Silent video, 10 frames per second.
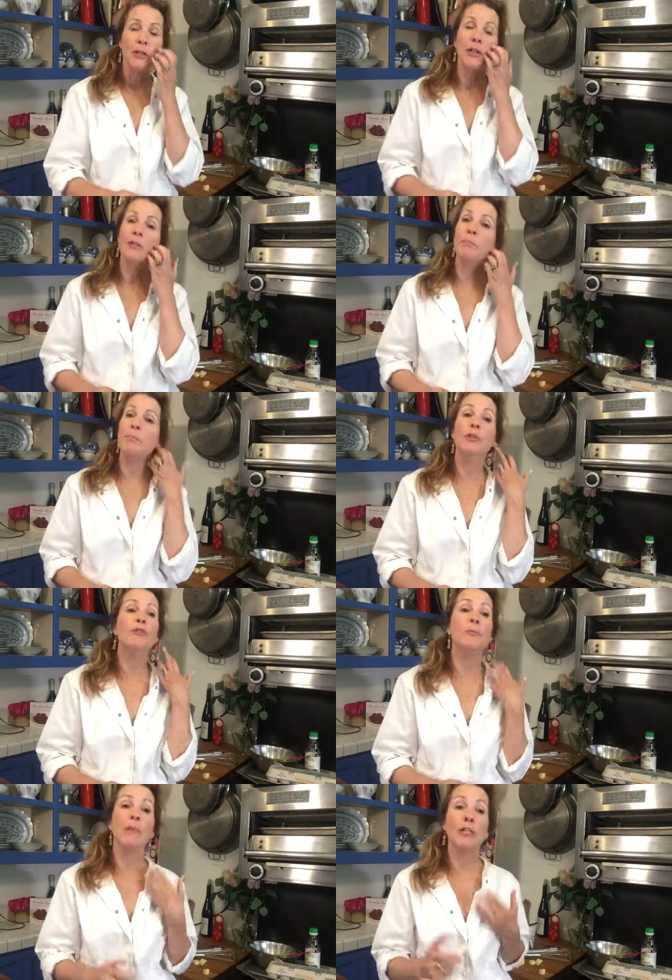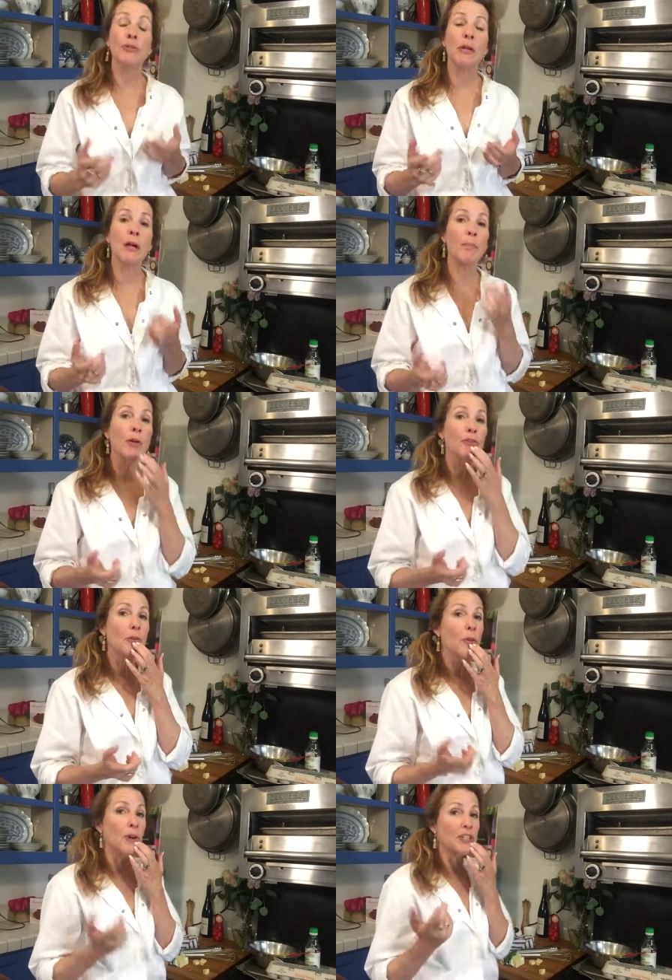You can use a measuring cup
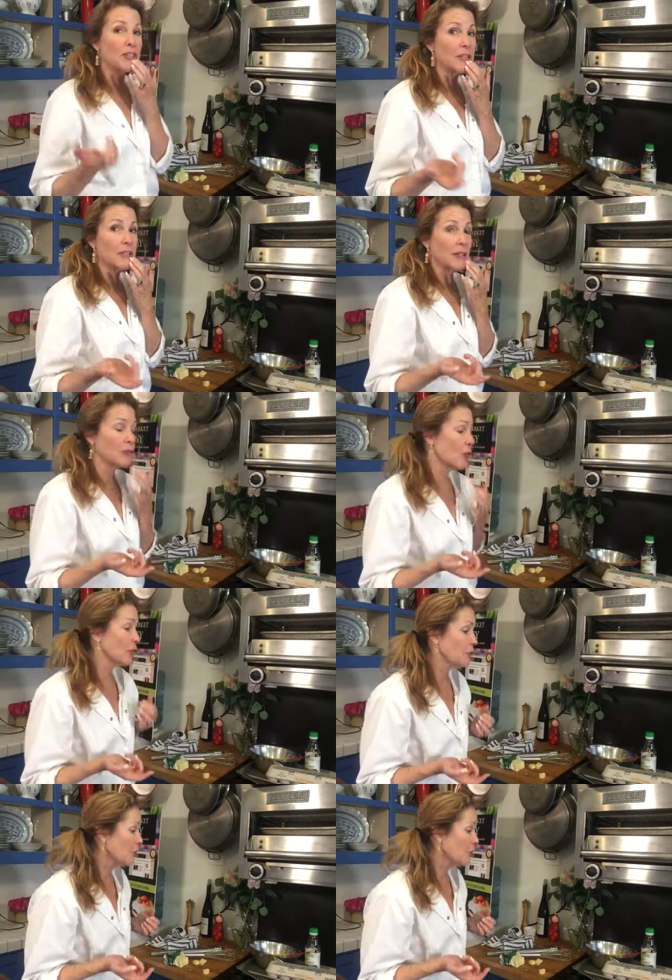also, or just a saucer.